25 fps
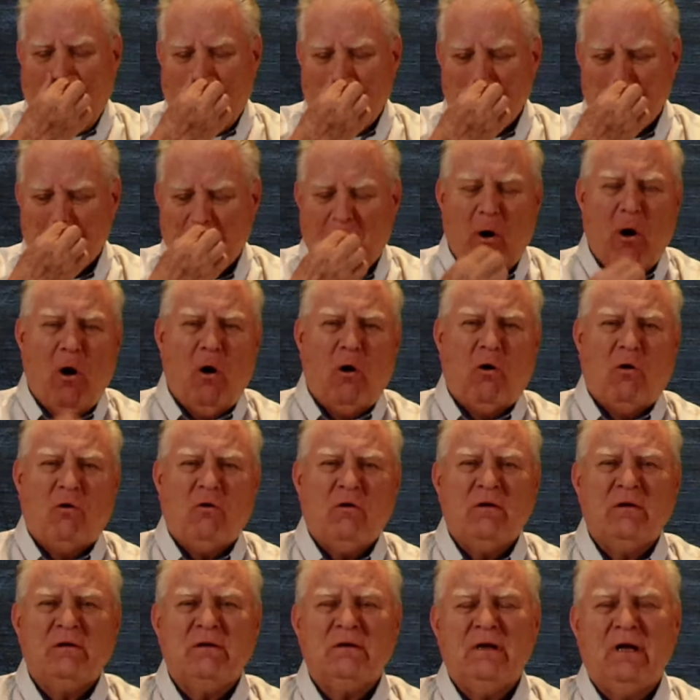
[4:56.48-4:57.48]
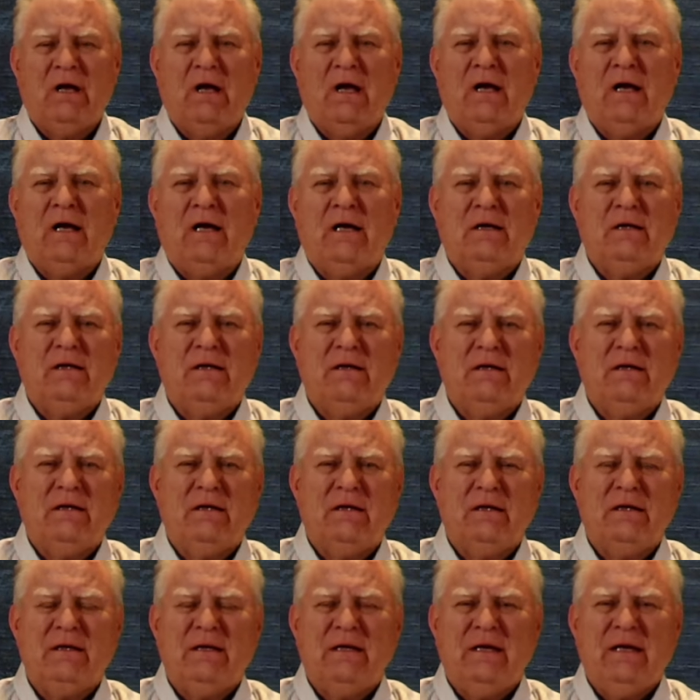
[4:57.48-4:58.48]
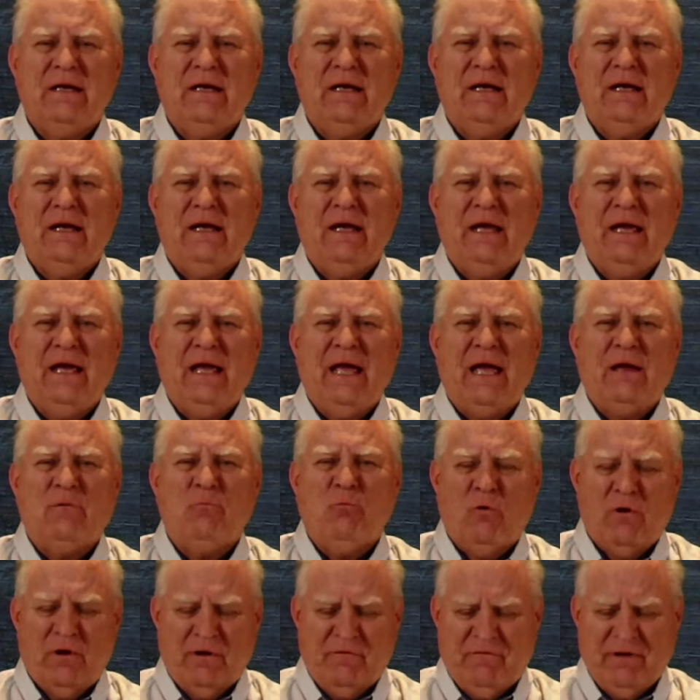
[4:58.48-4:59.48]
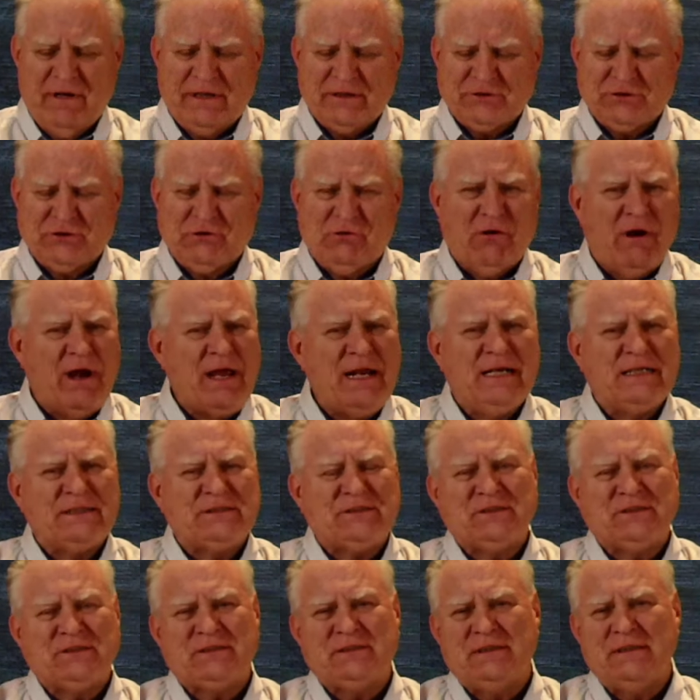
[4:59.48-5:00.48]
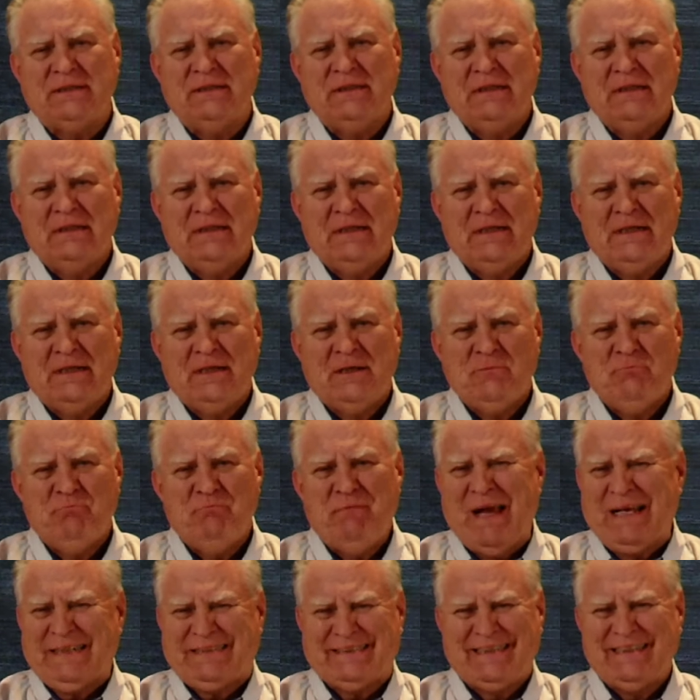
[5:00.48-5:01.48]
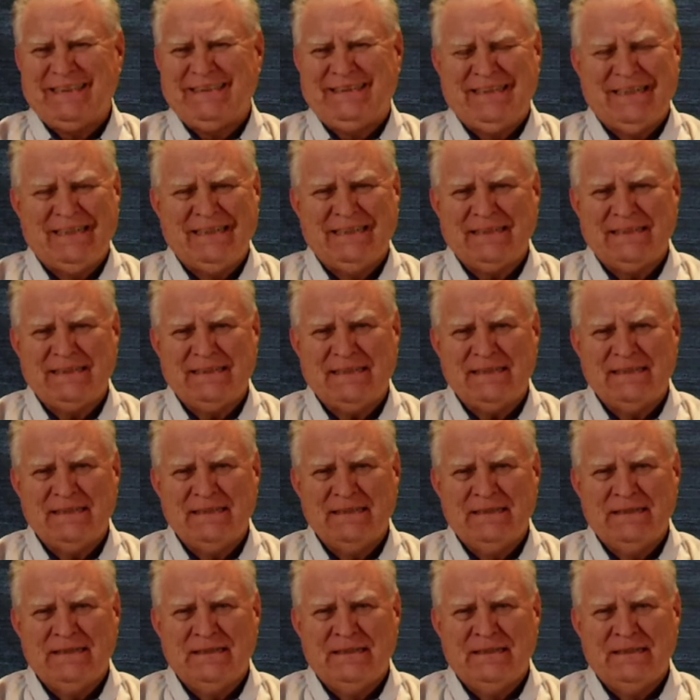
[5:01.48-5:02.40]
Paul, uh, in one of his greatest messages,